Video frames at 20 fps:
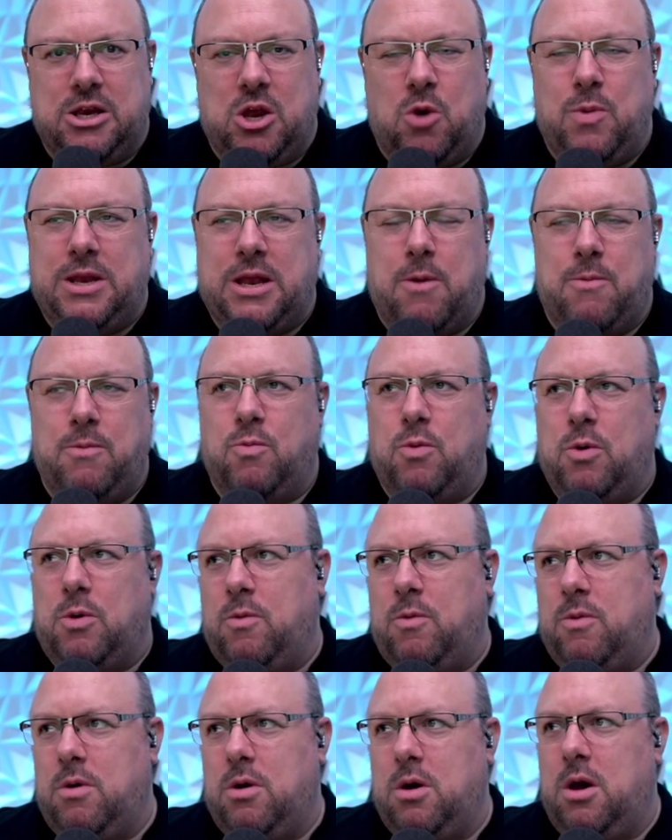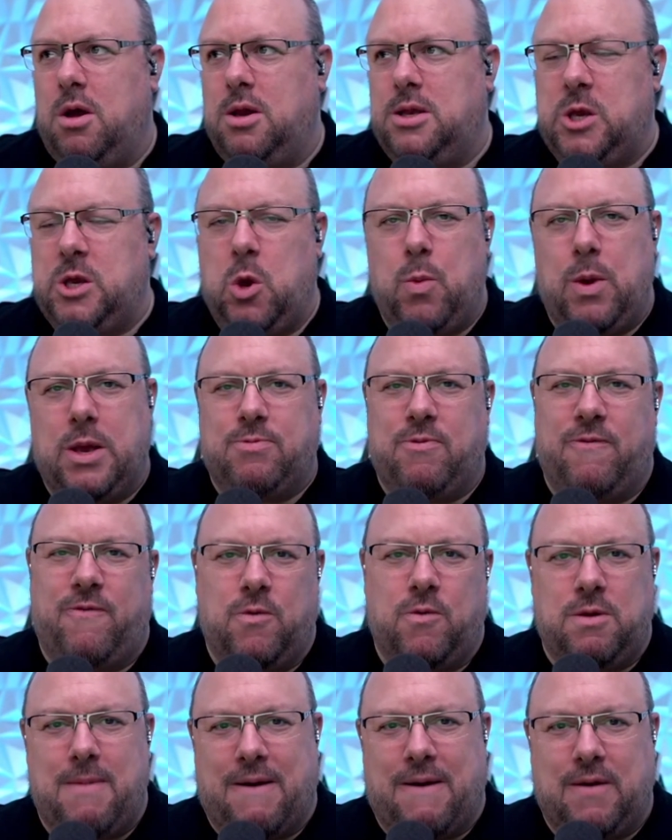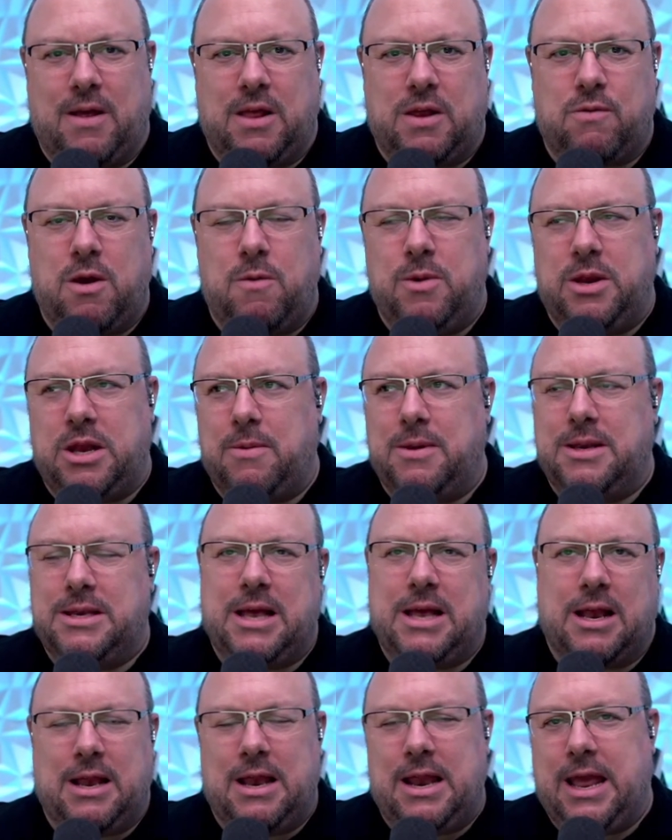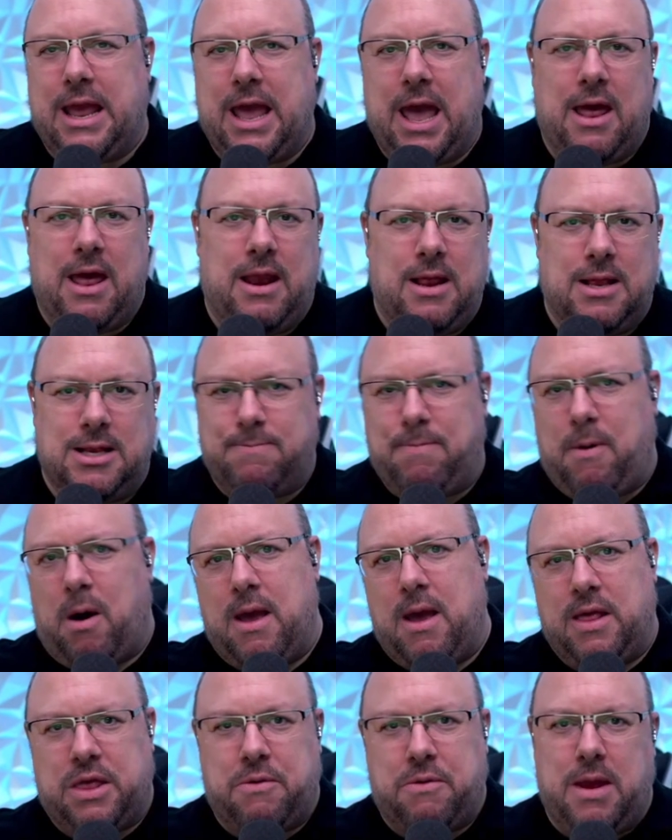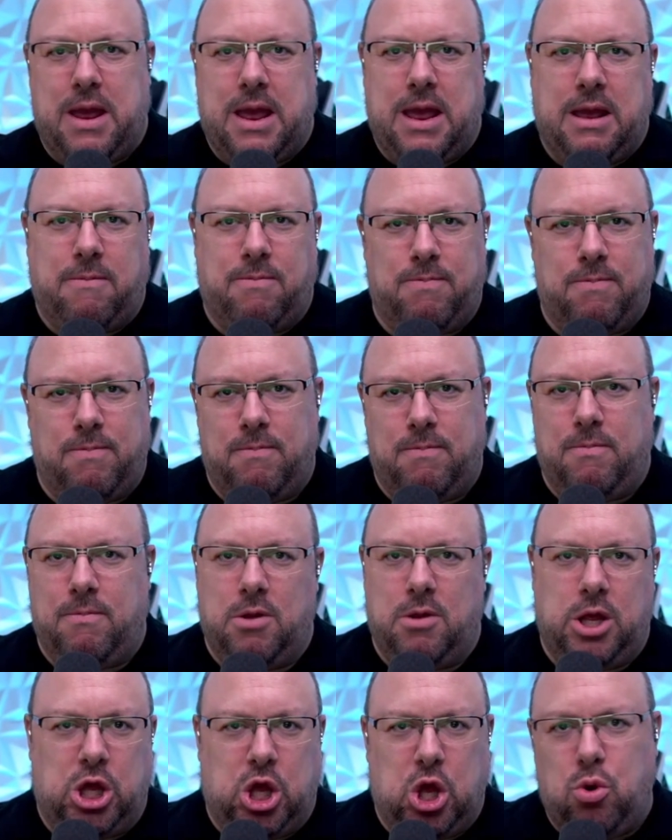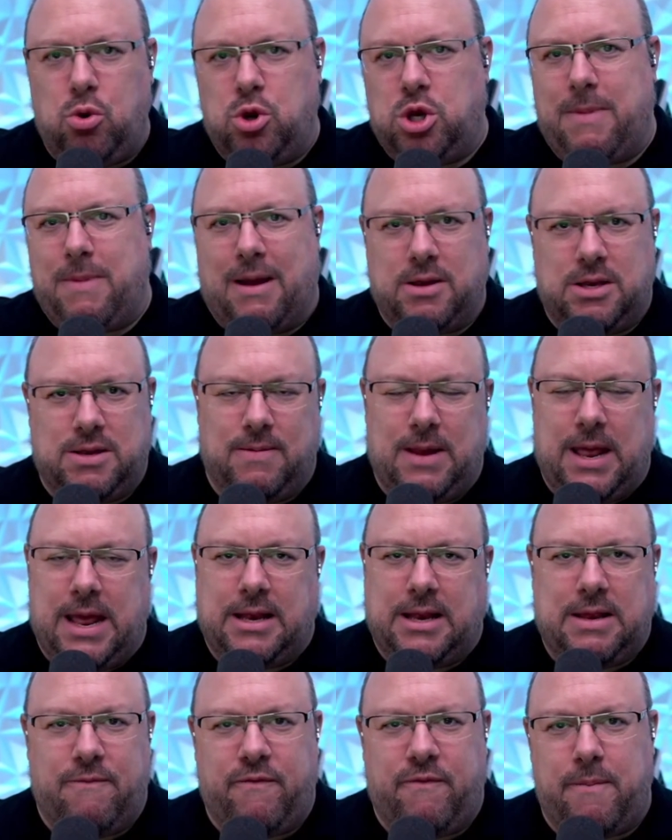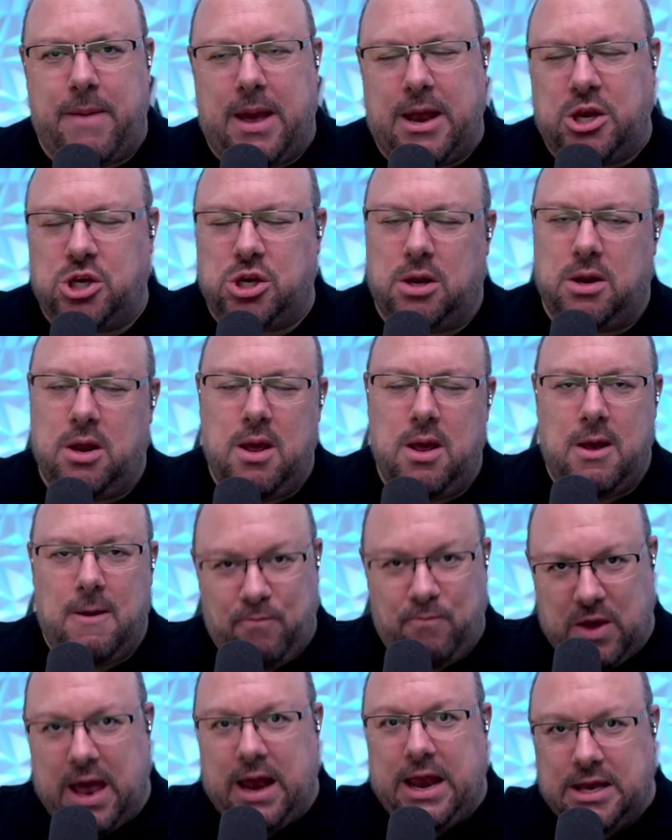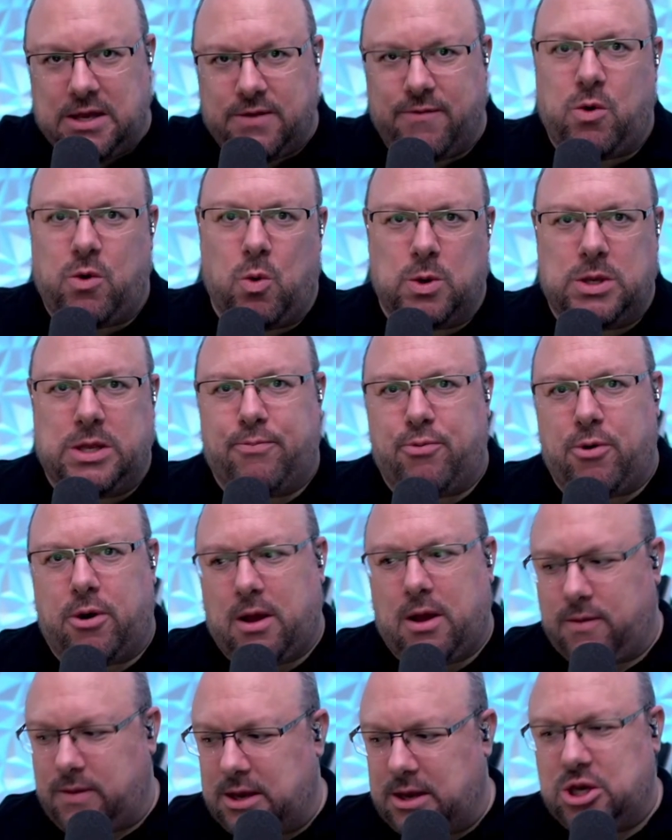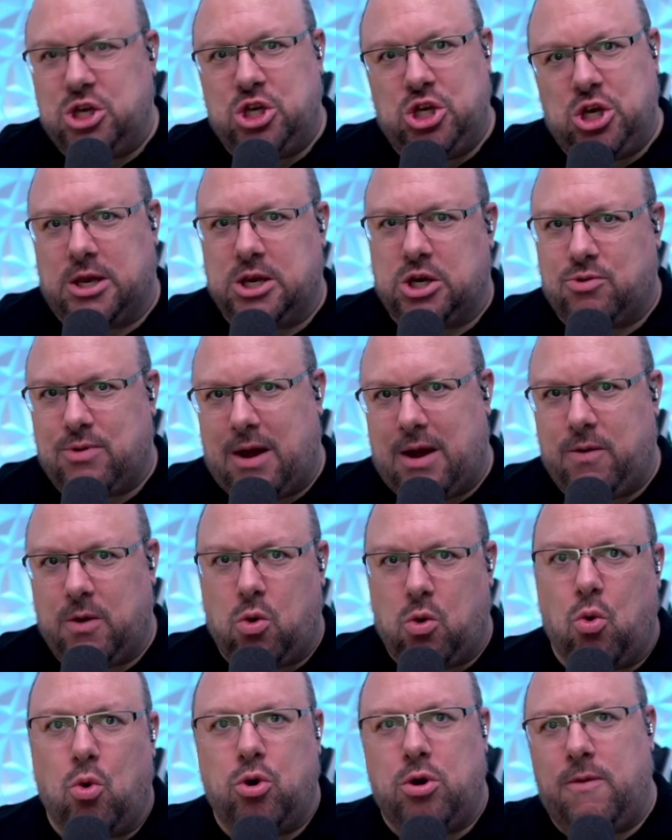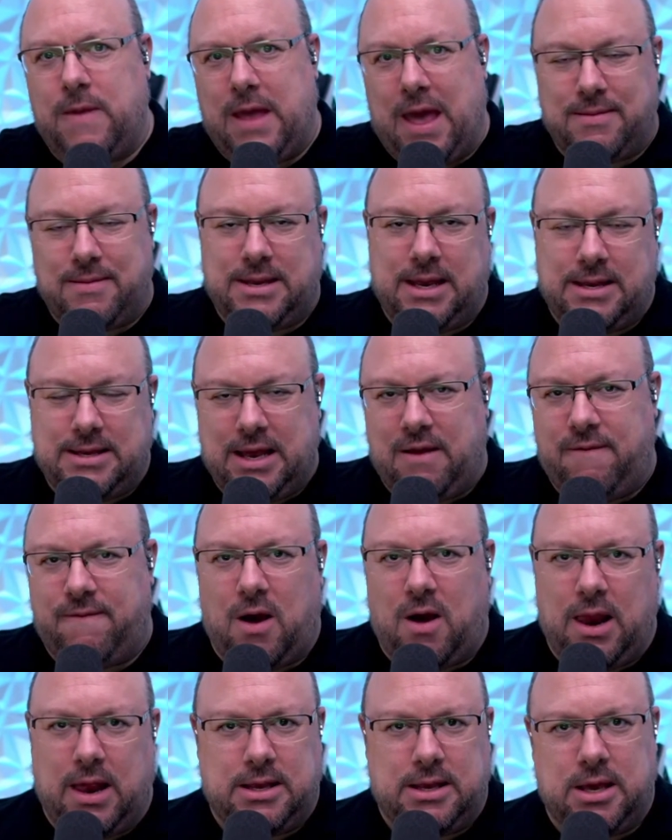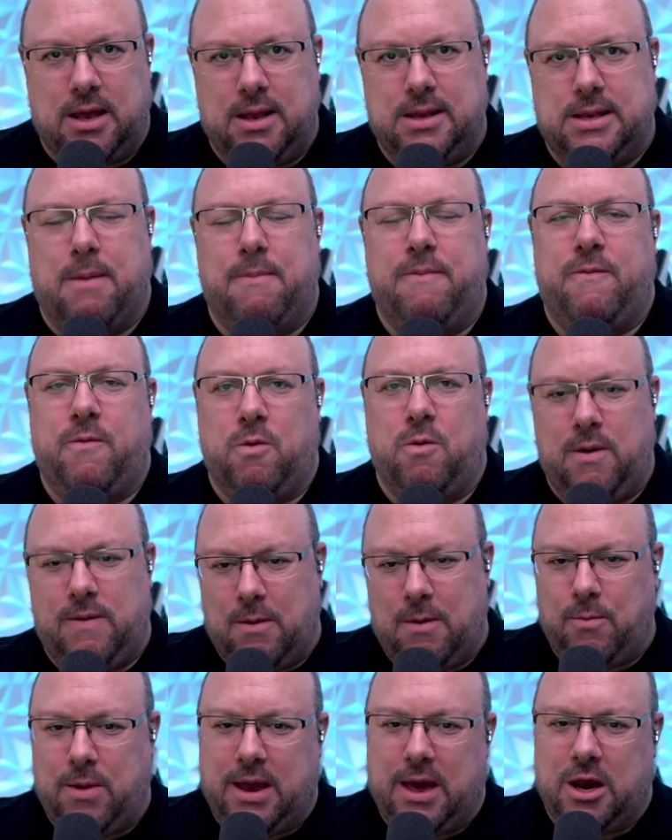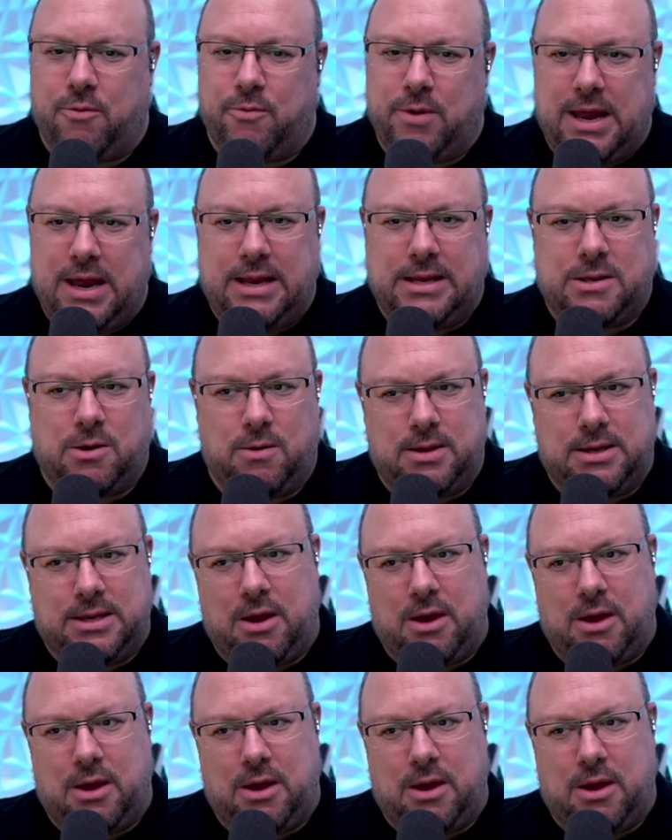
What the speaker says: You know, we don't 2 weeks before the Mavic 3, we don't suddenly get an Inspire 3 huge amount of leaked information. It is, of course, the product that's just around the corner and the FCC filing turns up for, and then we get a release on.